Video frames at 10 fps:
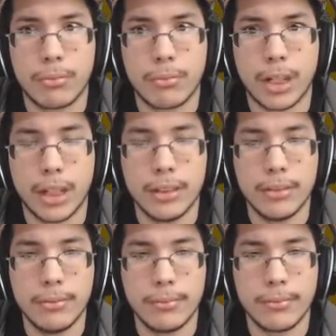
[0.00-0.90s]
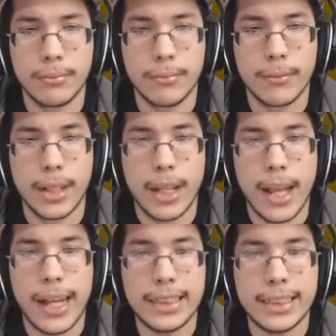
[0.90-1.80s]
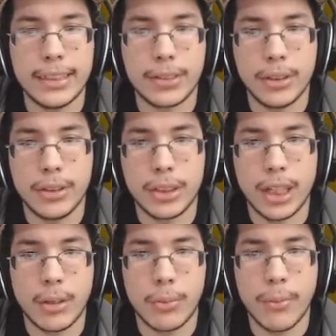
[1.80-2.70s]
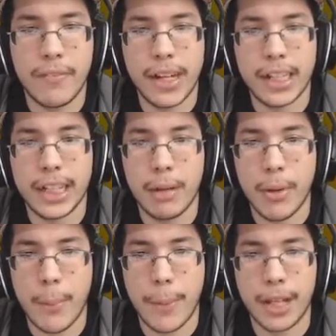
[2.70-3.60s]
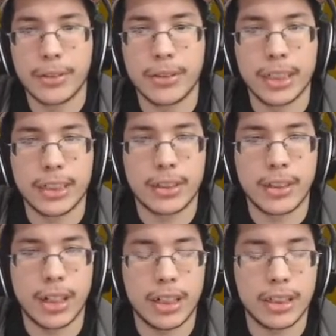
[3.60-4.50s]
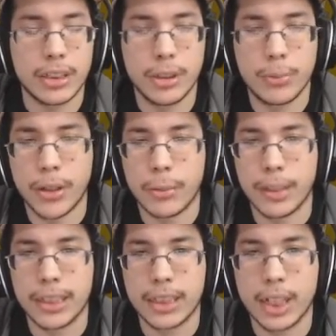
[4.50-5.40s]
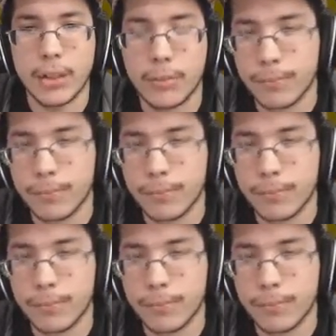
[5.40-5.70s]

Colin? Hey Steve, so you caught up with me finally. How about battle to test your new Pokemon? Let's go.